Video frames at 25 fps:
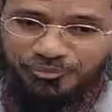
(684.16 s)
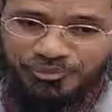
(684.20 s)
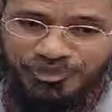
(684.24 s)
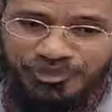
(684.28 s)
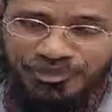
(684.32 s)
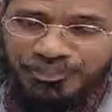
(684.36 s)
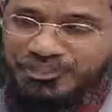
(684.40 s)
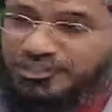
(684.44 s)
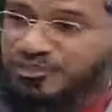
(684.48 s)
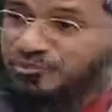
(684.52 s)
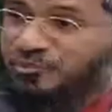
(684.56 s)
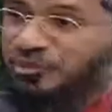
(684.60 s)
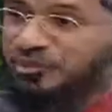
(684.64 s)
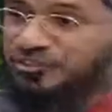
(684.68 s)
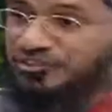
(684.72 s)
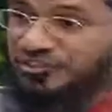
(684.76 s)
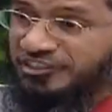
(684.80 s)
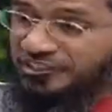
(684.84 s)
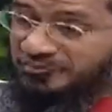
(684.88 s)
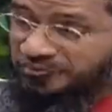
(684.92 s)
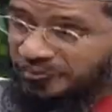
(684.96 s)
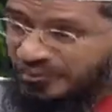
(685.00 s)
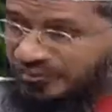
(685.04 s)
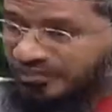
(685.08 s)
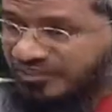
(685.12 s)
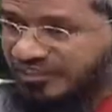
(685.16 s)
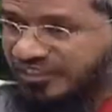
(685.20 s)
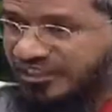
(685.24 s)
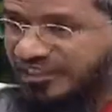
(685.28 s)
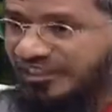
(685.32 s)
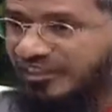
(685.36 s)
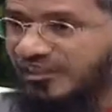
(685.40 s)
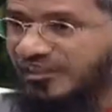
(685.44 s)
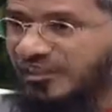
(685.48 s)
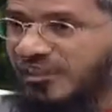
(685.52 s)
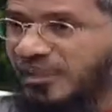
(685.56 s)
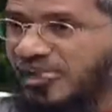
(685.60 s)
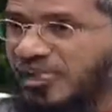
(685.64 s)
praying in the mosque is permitted,
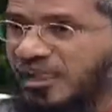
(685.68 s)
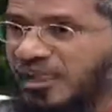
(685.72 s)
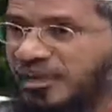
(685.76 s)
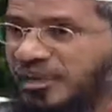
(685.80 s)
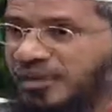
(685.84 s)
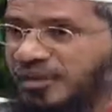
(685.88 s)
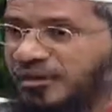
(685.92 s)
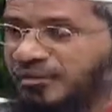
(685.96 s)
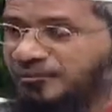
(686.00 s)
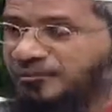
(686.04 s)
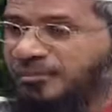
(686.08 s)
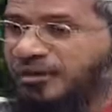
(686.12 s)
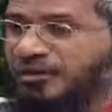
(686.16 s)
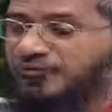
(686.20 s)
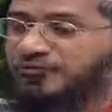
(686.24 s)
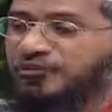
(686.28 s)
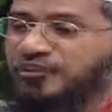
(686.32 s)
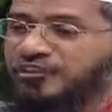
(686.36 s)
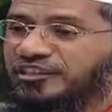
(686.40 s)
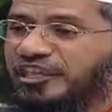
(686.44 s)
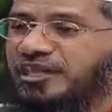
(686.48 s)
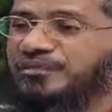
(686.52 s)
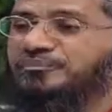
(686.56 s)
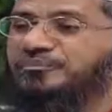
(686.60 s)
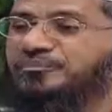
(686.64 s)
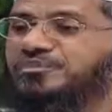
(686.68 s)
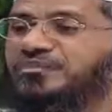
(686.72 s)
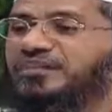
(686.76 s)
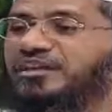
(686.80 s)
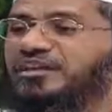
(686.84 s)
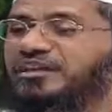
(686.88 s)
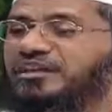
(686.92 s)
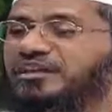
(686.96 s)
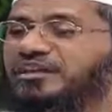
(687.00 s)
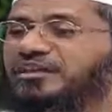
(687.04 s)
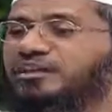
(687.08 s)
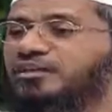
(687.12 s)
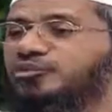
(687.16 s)
but for them,
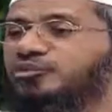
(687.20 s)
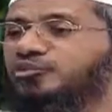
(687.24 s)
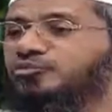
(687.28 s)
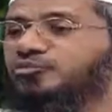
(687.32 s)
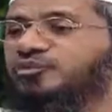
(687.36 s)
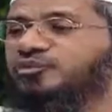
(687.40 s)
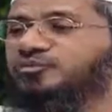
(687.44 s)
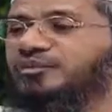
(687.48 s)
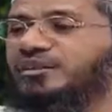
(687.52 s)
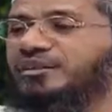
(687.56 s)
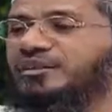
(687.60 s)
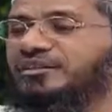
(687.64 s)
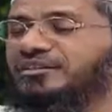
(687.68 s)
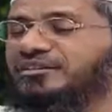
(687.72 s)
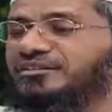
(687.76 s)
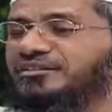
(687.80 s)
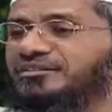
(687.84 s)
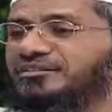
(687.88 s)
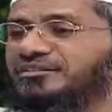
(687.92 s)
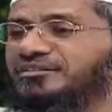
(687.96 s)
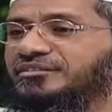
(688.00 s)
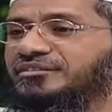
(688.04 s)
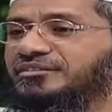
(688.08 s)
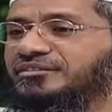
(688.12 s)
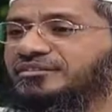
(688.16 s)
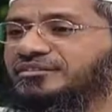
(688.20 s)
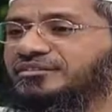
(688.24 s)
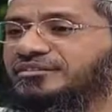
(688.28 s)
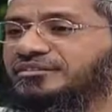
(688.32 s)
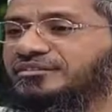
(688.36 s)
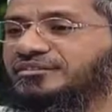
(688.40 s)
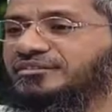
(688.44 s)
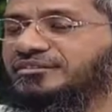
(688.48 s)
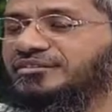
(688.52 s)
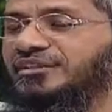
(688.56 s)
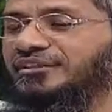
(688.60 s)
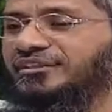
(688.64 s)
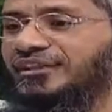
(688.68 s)
the inner room is better
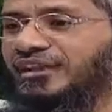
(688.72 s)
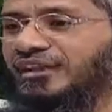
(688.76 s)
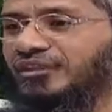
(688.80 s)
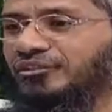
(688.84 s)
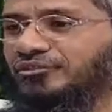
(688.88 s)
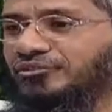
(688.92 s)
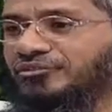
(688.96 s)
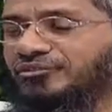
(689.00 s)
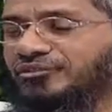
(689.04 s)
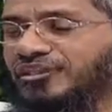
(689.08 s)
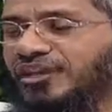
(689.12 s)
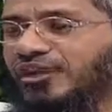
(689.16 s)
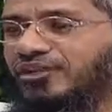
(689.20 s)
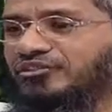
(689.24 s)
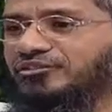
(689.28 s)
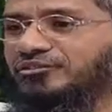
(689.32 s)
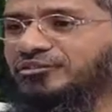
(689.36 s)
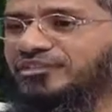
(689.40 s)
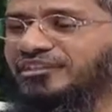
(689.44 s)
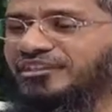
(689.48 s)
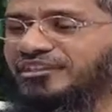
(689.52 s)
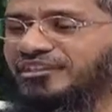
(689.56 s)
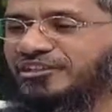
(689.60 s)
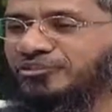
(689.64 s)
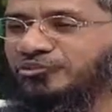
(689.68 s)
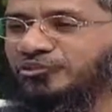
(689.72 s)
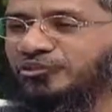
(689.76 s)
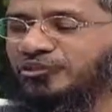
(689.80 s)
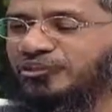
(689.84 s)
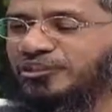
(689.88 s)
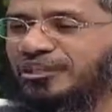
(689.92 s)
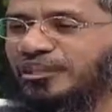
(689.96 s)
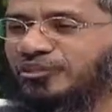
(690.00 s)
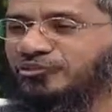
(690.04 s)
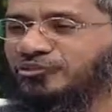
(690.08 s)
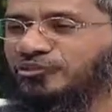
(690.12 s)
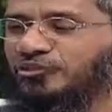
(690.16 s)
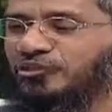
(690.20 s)
than the house is better than the
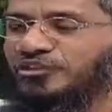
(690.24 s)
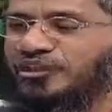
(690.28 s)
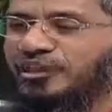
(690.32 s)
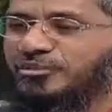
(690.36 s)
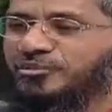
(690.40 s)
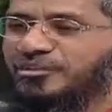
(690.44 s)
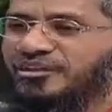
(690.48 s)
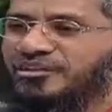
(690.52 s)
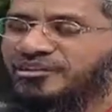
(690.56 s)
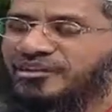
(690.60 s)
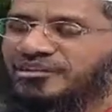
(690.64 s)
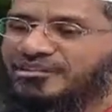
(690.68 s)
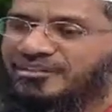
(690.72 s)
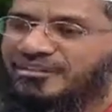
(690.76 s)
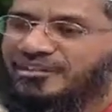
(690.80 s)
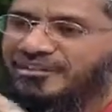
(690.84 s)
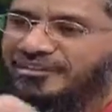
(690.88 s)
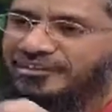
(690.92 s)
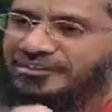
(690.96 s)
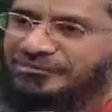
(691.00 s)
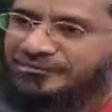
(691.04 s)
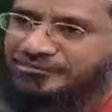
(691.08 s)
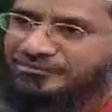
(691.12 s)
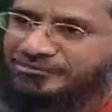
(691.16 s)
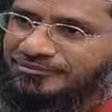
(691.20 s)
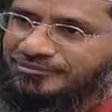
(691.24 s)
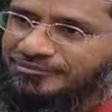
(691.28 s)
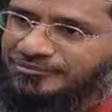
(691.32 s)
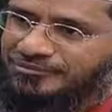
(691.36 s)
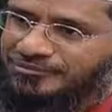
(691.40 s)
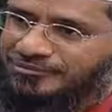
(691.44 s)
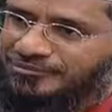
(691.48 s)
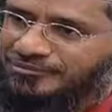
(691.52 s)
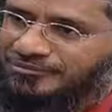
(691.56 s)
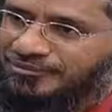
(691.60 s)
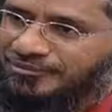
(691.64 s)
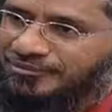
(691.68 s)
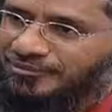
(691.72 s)
courtyard better than the
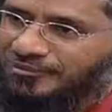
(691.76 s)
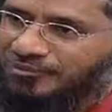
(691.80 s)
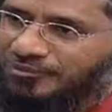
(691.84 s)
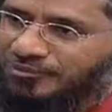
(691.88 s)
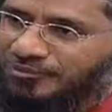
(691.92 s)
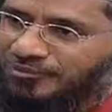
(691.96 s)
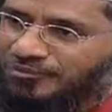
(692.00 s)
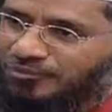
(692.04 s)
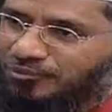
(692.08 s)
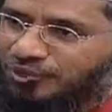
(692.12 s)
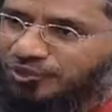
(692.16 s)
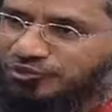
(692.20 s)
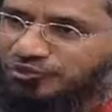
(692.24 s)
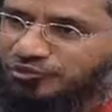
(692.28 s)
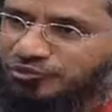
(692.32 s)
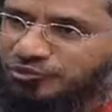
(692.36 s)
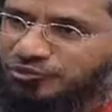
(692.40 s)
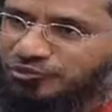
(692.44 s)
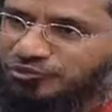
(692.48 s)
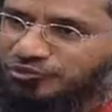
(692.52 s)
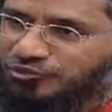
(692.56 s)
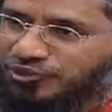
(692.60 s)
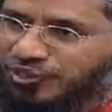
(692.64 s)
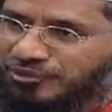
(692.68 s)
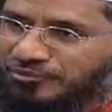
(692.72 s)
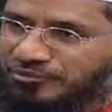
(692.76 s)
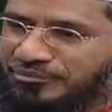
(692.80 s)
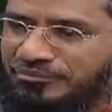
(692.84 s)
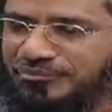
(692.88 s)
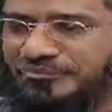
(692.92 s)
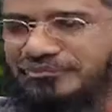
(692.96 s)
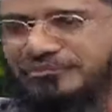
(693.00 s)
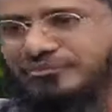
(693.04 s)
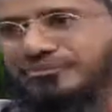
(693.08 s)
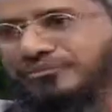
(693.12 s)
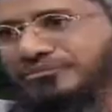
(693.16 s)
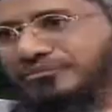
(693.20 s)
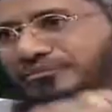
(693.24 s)
mosque close to them,
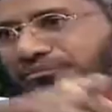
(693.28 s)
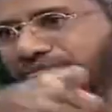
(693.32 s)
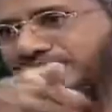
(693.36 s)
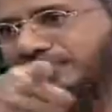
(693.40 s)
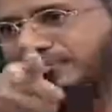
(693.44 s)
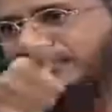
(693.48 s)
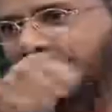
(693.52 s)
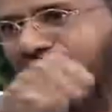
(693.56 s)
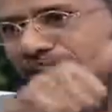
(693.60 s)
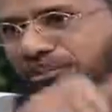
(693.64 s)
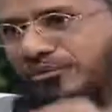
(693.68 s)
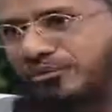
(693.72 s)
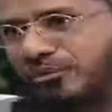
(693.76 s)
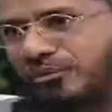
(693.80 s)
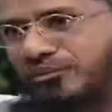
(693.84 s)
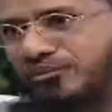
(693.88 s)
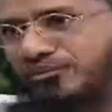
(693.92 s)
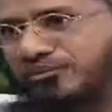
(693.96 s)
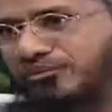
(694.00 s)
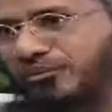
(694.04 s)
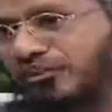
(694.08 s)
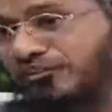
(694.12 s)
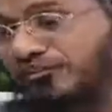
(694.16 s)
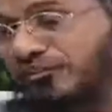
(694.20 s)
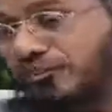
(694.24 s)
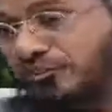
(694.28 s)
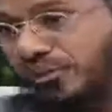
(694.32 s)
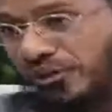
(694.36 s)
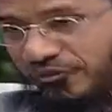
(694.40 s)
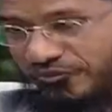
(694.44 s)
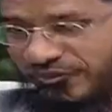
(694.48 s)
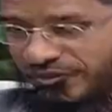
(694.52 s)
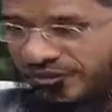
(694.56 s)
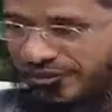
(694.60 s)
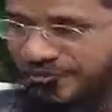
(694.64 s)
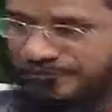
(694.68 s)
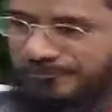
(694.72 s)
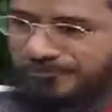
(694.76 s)
than the mosque of the Prophet.